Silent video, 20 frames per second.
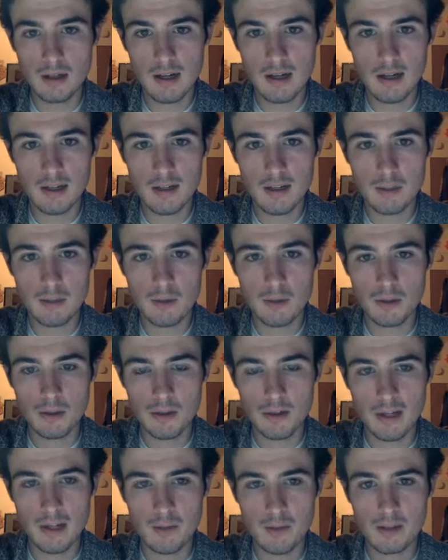I end up going
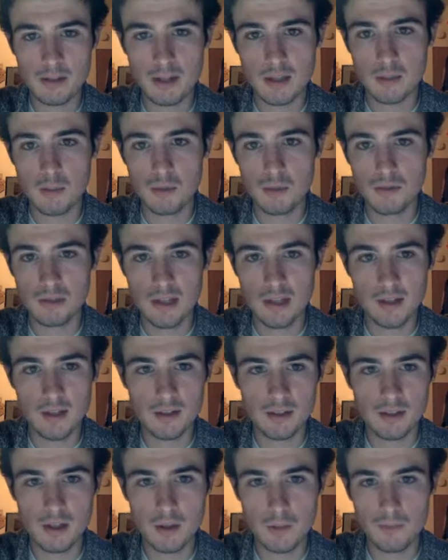there anyways a couple moves later,
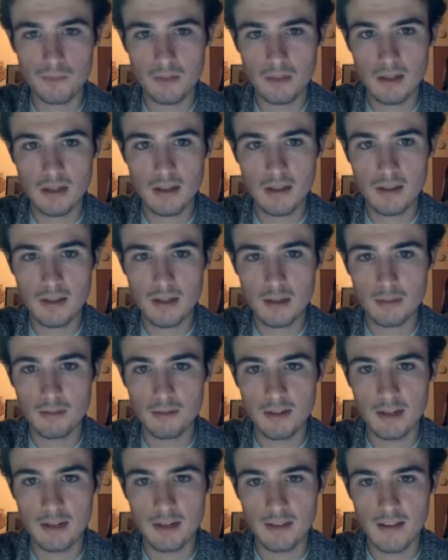so I think I'm
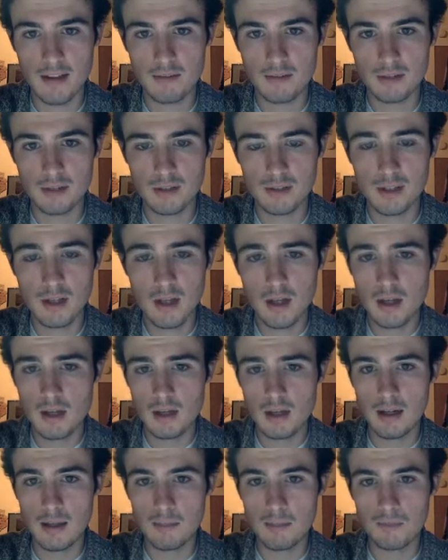fine on that front.
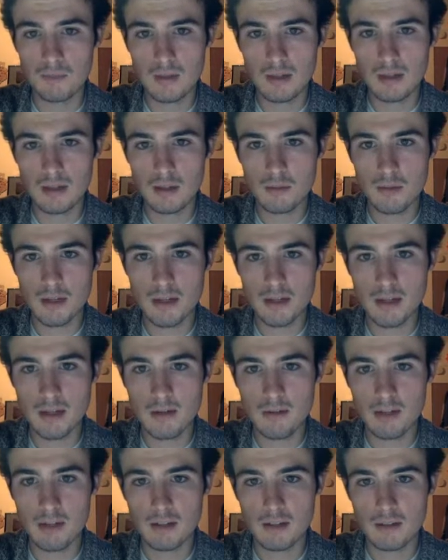And right
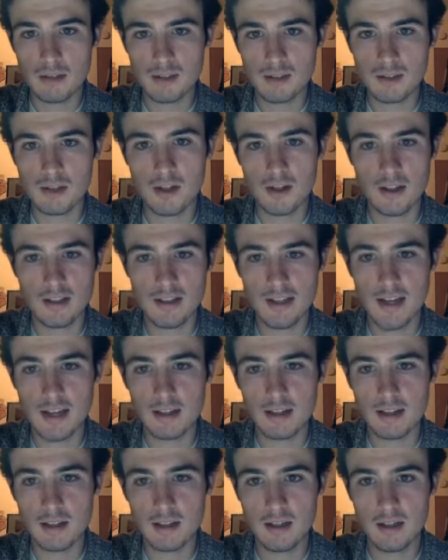now I've got a strong
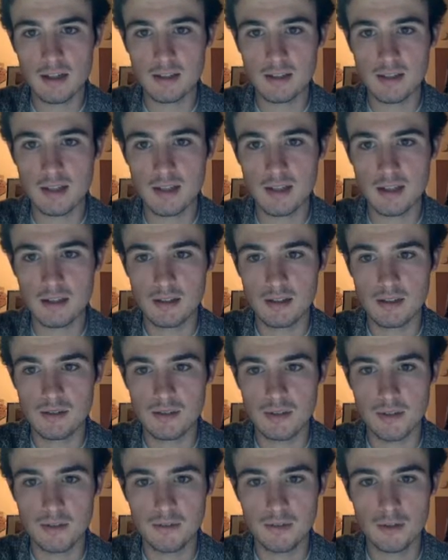attack on his king. He's
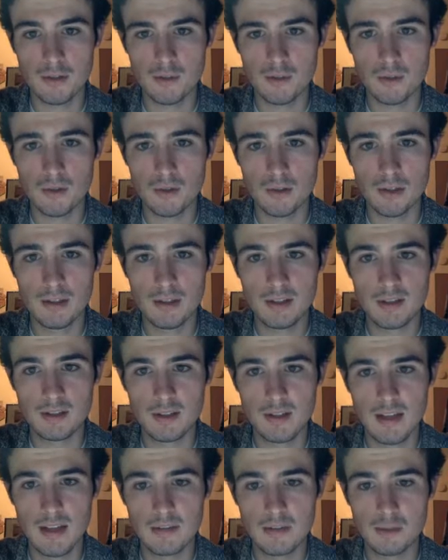very vulnerable, he
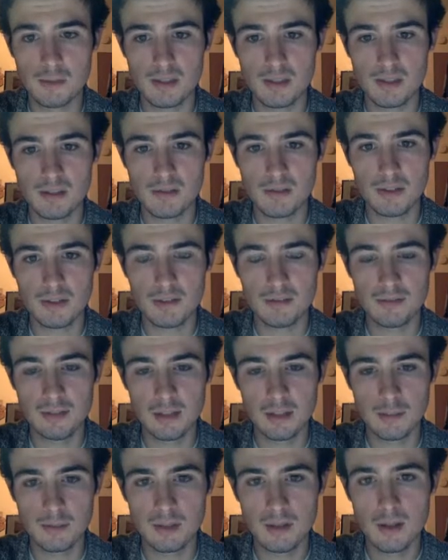doesn't have his pieces very
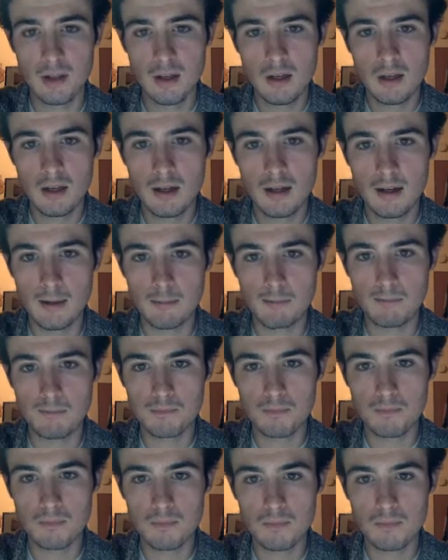developed, and